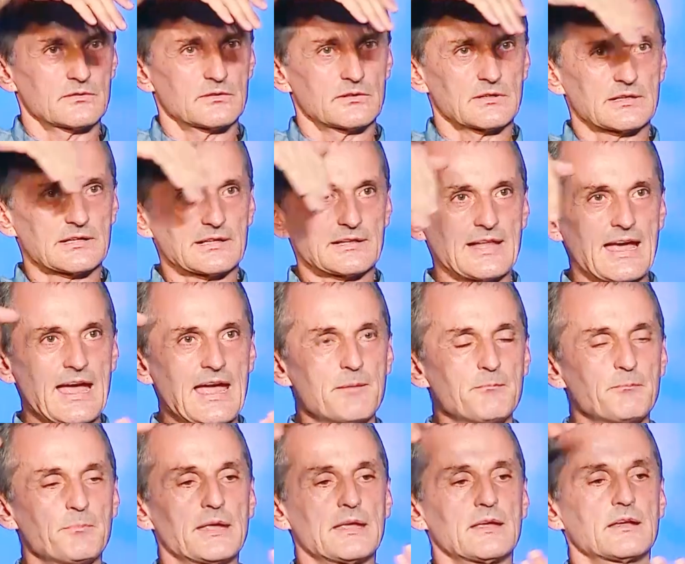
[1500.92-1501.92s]
the
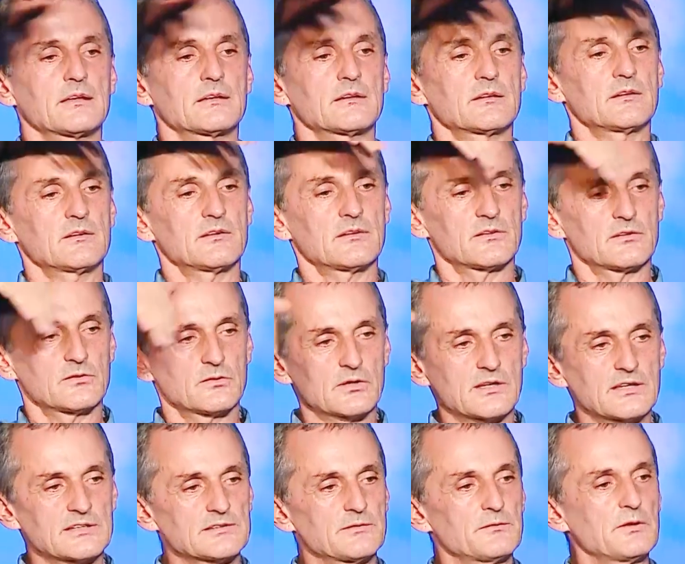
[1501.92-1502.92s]
climbing
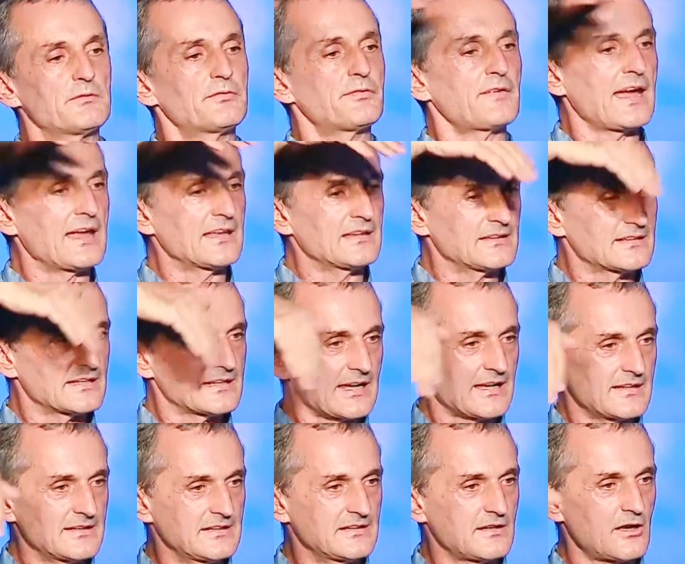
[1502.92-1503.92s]
we find it
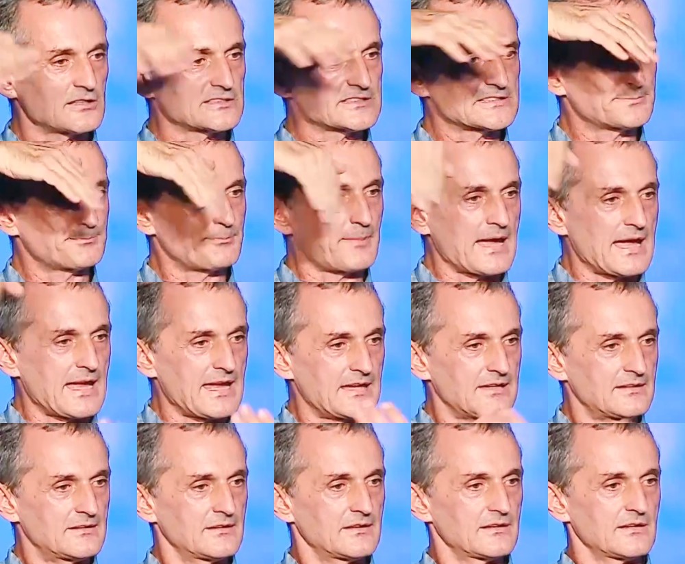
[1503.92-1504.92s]
again in our
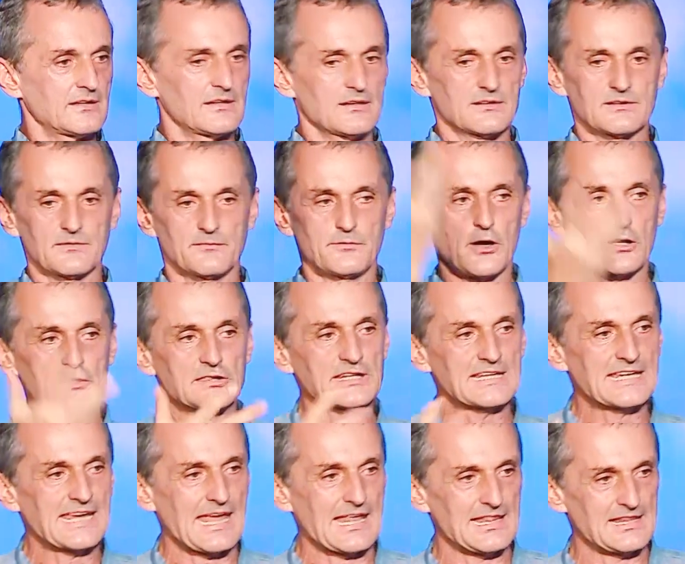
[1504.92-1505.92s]
spine, the
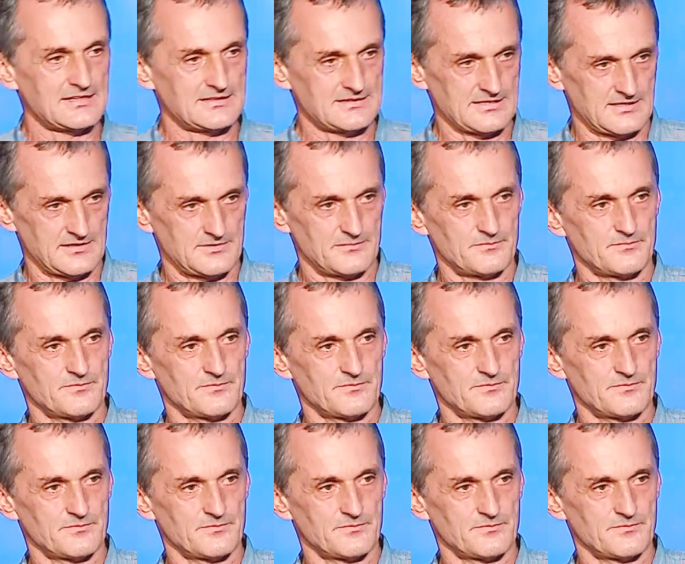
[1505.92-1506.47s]
verticality.